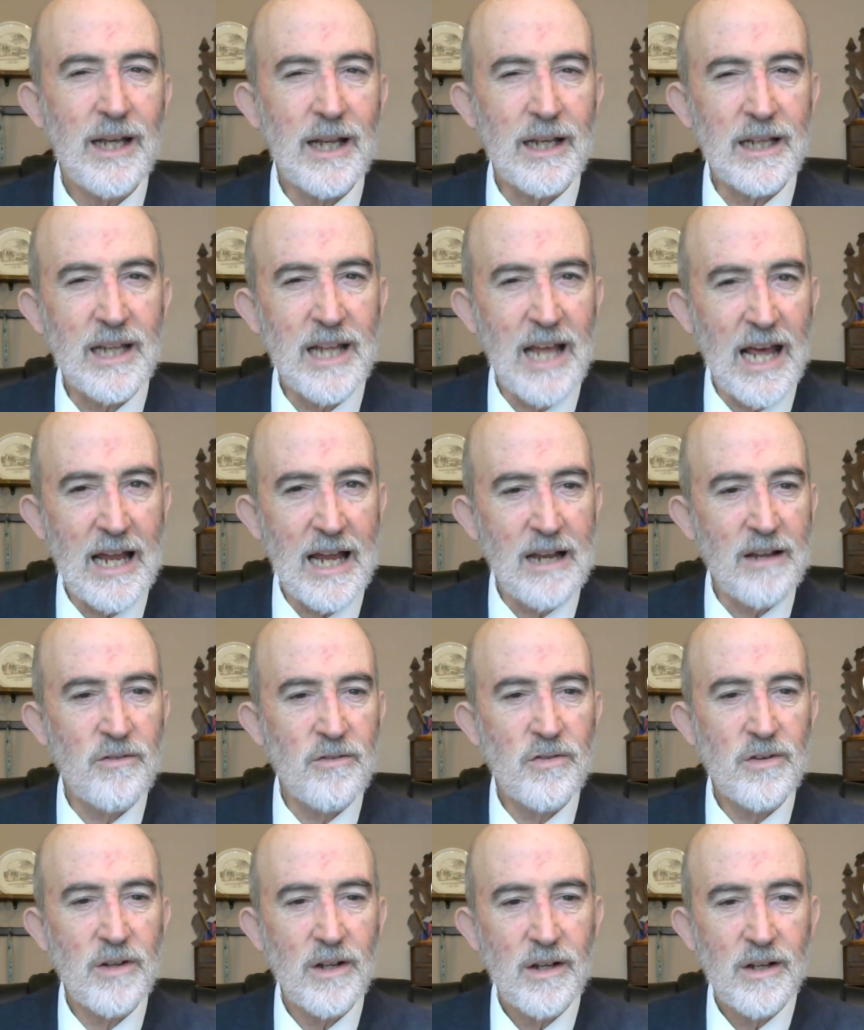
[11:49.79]

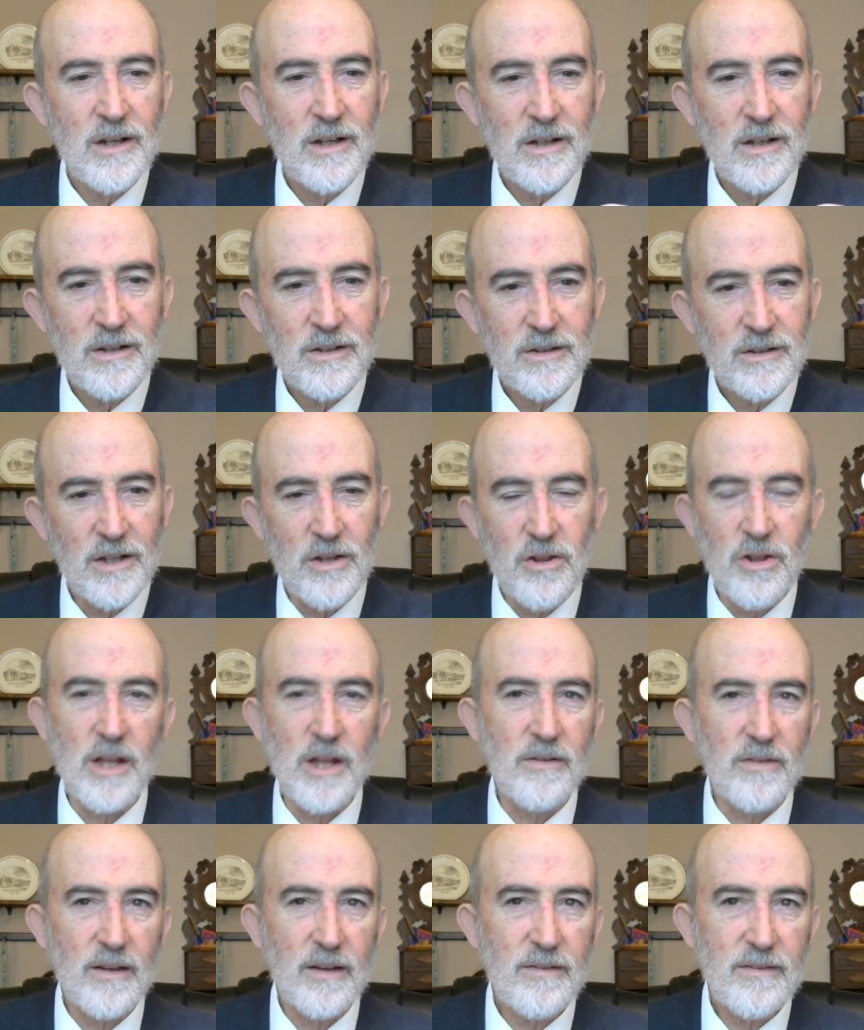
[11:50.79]
engaged to
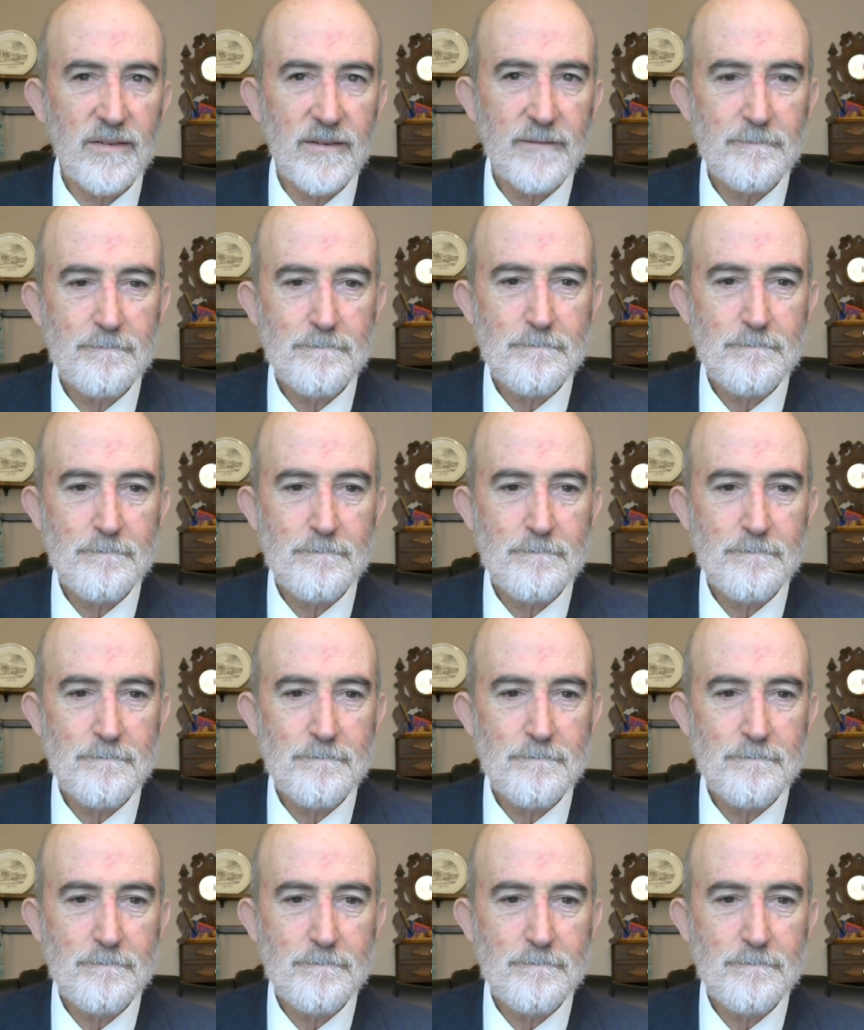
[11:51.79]
Jesus.